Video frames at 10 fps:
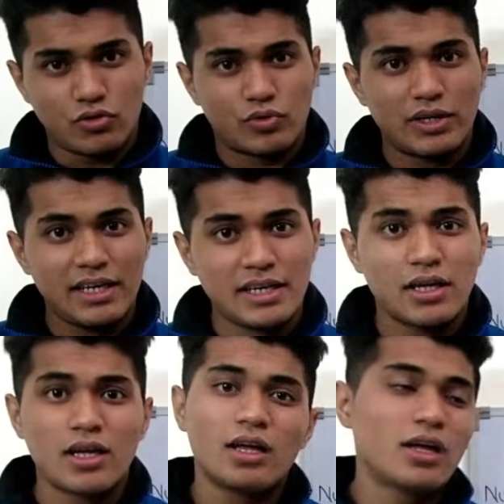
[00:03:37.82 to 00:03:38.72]
You train
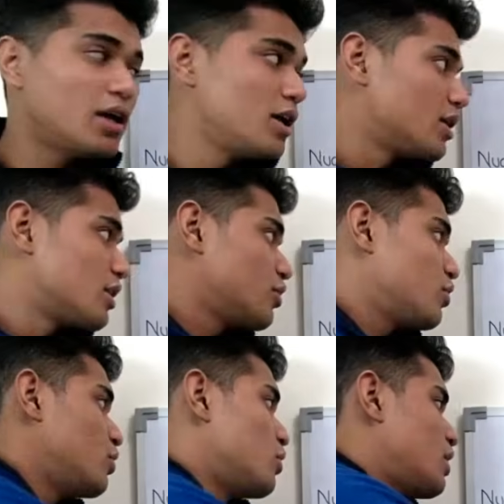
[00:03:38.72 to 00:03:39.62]
it,
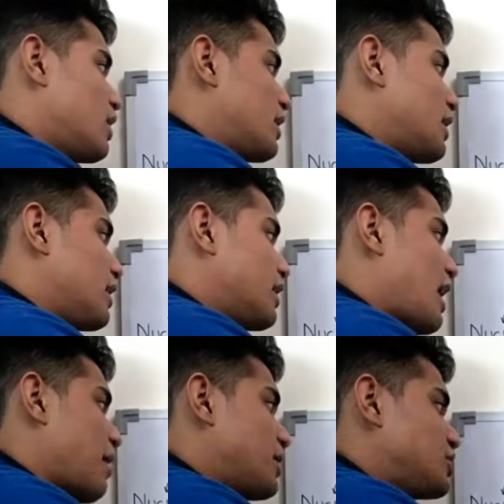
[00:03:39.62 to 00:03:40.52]
you
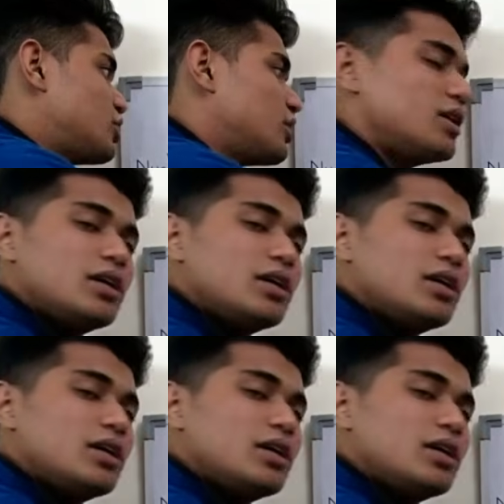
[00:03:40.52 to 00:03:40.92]
damage